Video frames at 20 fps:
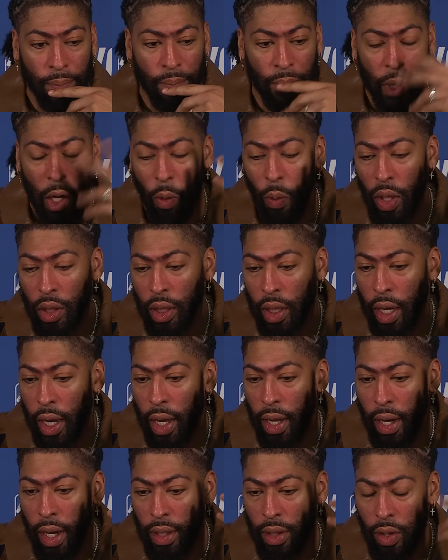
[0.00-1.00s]
you know, once
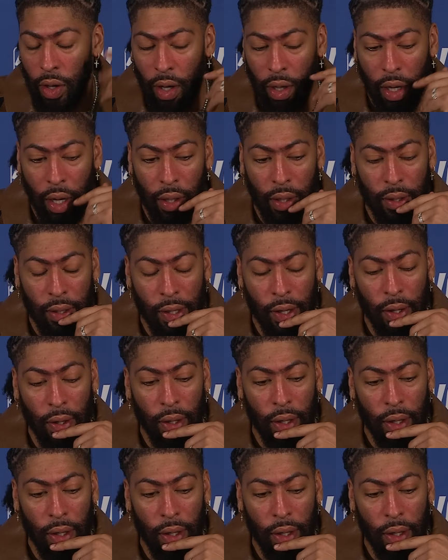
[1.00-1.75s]
again, that's our Achilles heel,